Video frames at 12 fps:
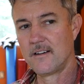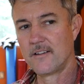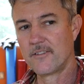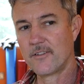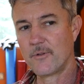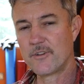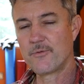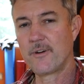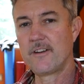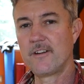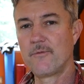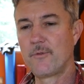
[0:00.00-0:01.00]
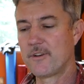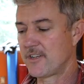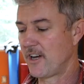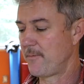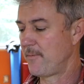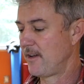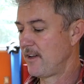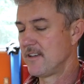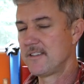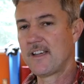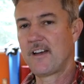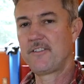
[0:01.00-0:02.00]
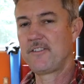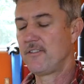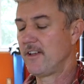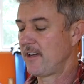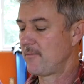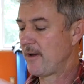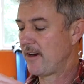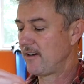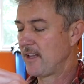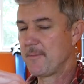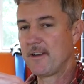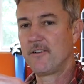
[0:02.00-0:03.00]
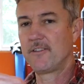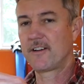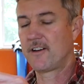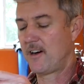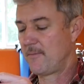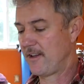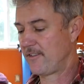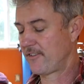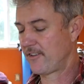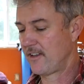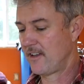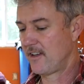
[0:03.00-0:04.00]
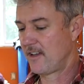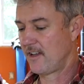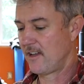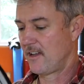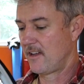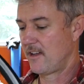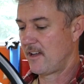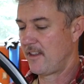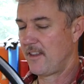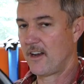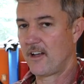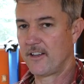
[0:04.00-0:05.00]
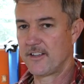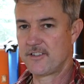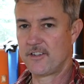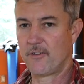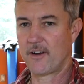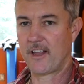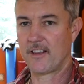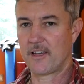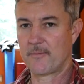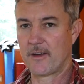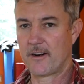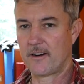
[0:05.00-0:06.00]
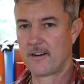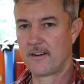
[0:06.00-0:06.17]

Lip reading: So which hub sound do you like better? Let me know in the comments. And then I'll let you know what I like better.